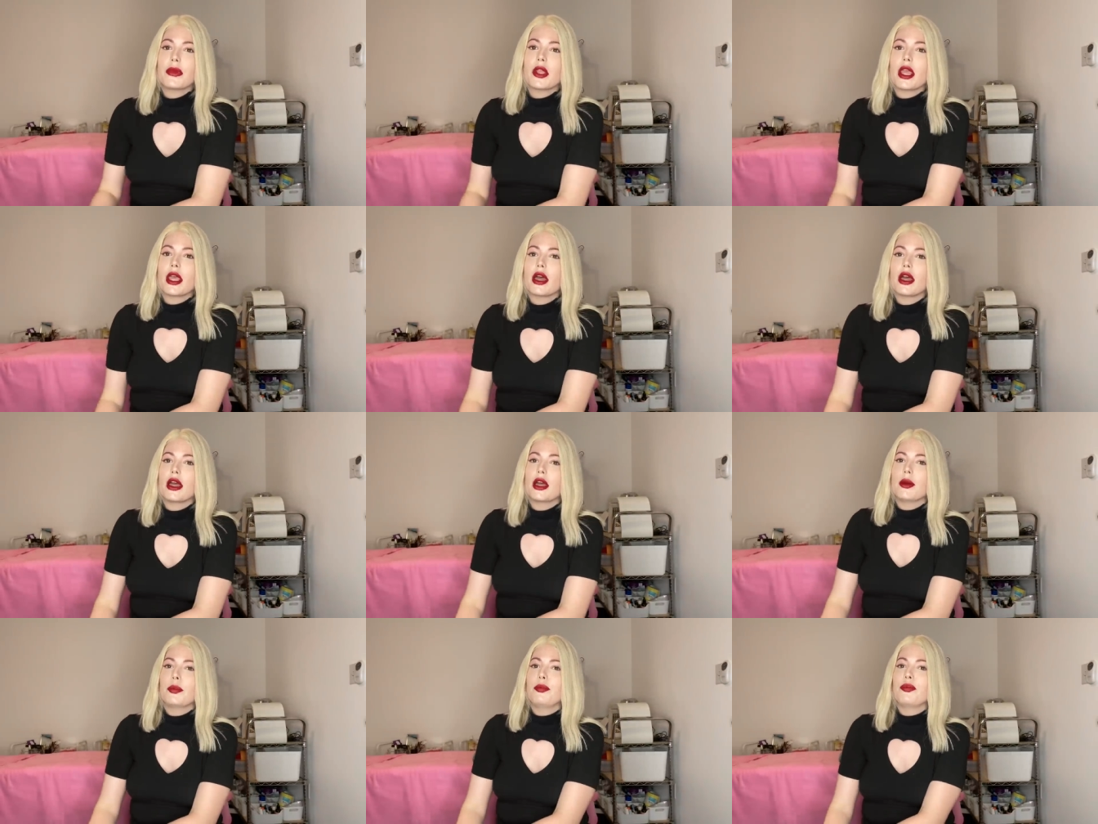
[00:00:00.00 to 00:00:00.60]

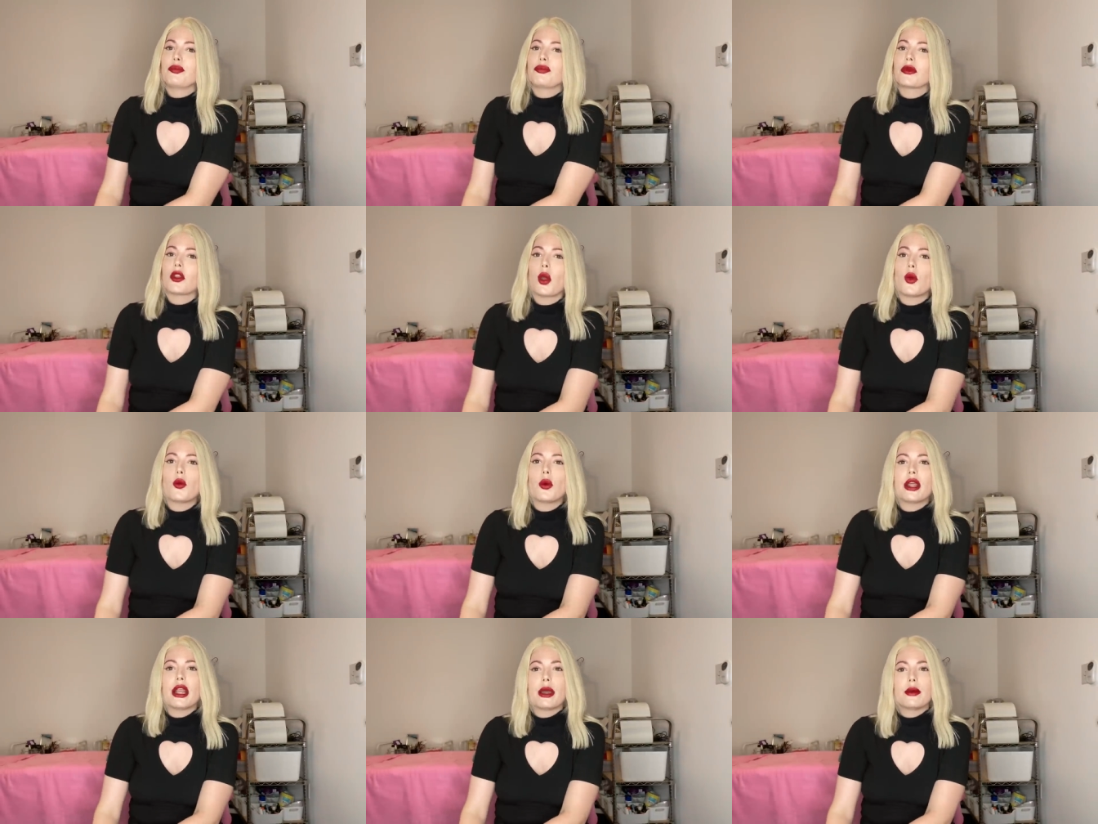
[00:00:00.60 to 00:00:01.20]
Um,
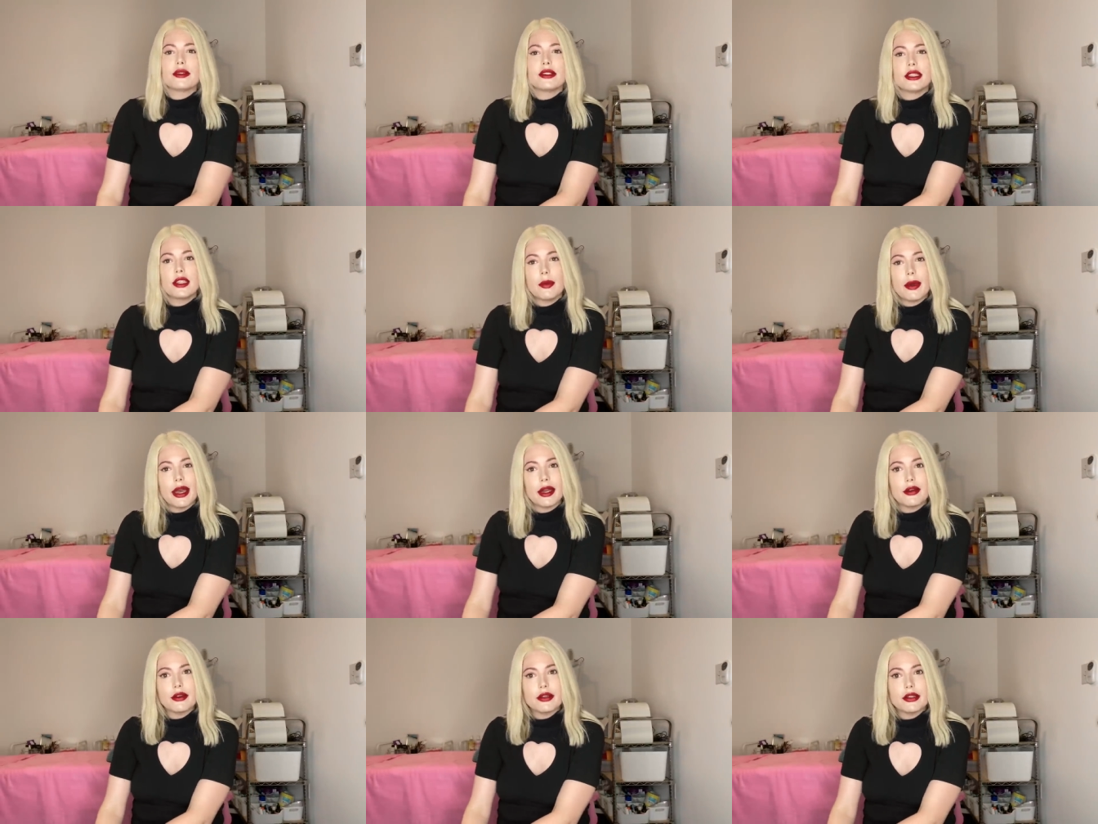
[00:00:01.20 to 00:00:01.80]
when I was in the
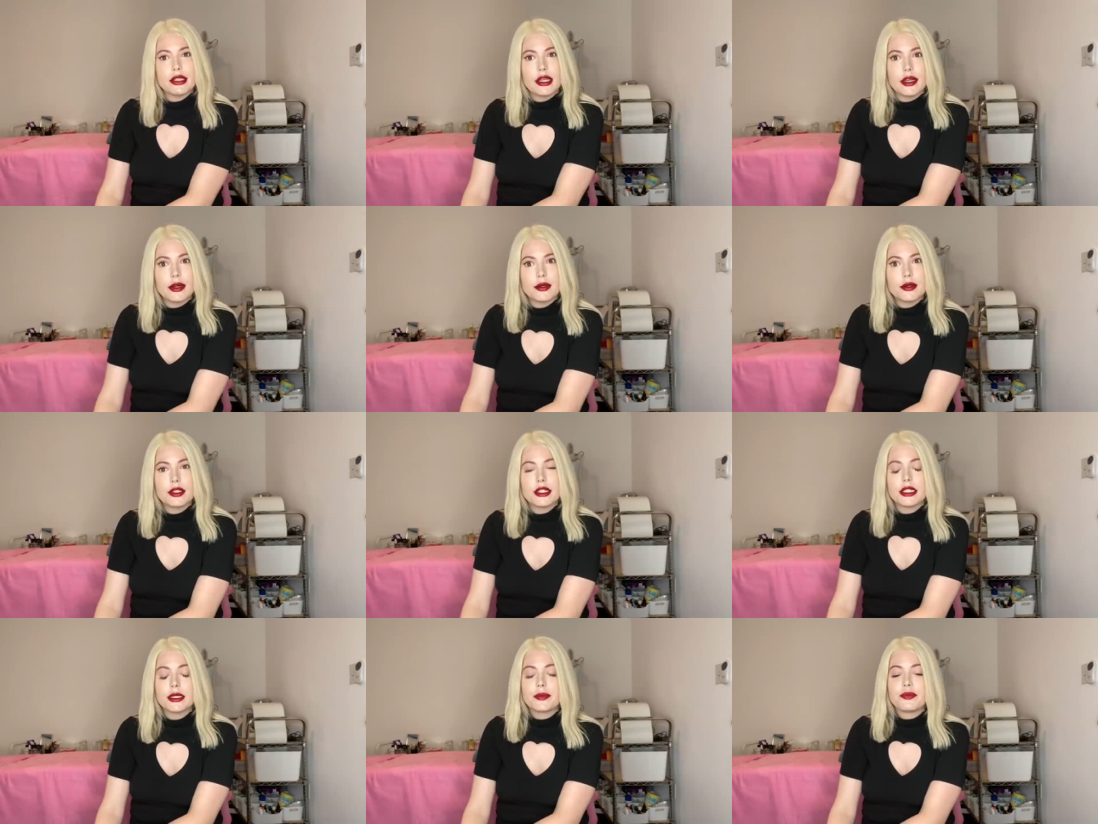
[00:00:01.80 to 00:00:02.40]
Bad Girls house,